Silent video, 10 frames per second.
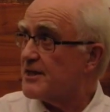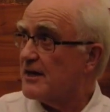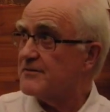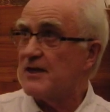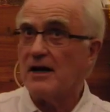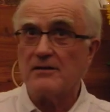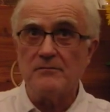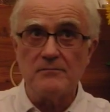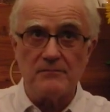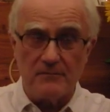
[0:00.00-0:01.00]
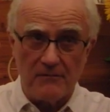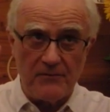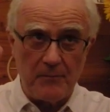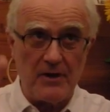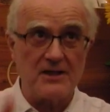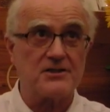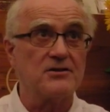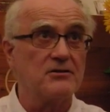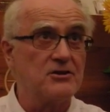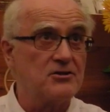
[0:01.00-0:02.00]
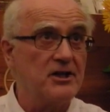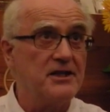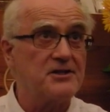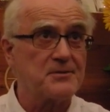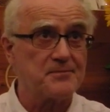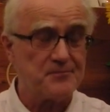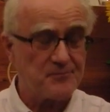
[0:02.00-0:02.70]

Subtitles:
I've done, Vipassana retreats,